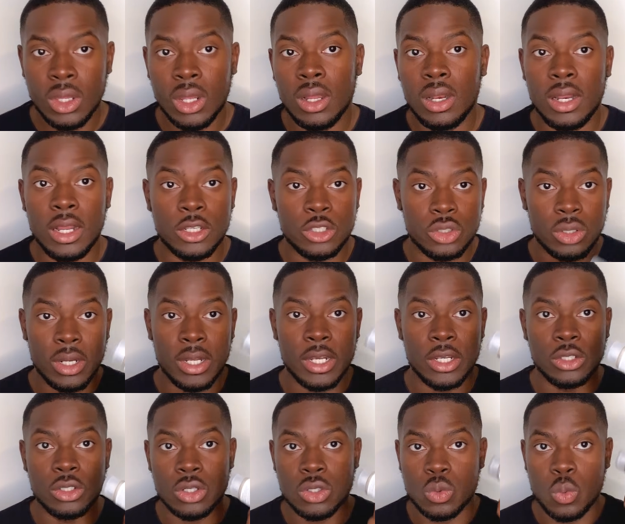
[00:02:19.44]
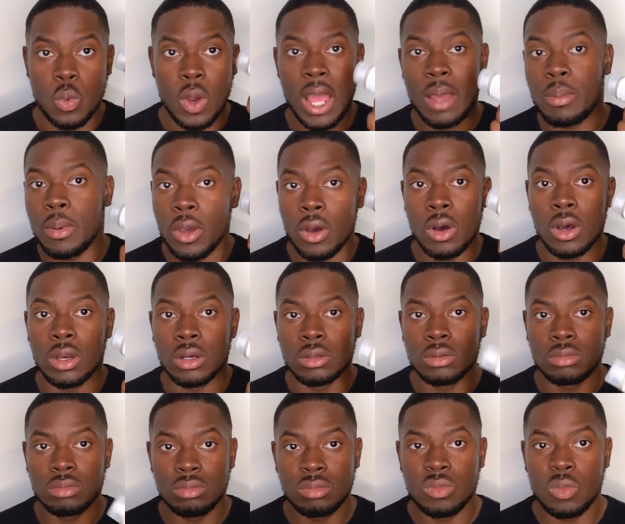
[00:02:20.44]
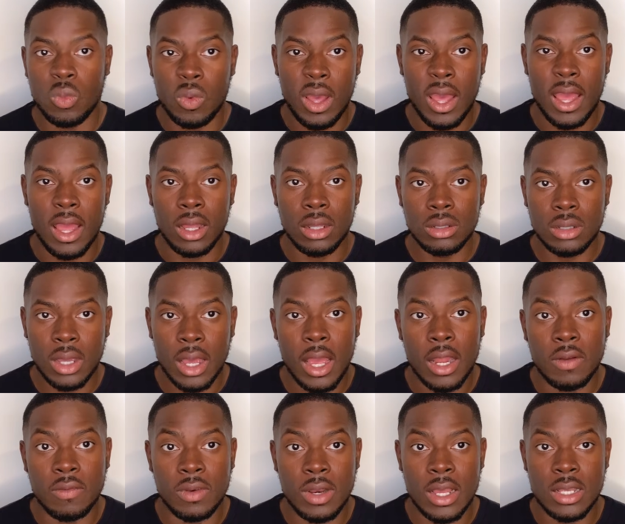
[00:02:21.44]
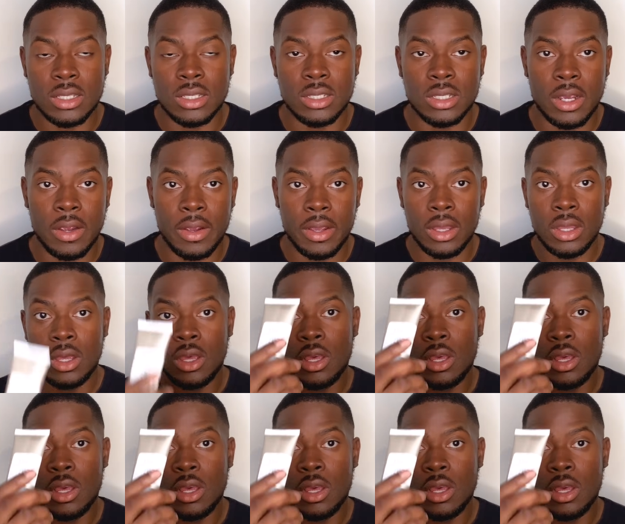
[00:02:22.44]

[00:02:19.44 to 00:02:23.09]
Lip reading: Literally just whap it on where kind of necessary.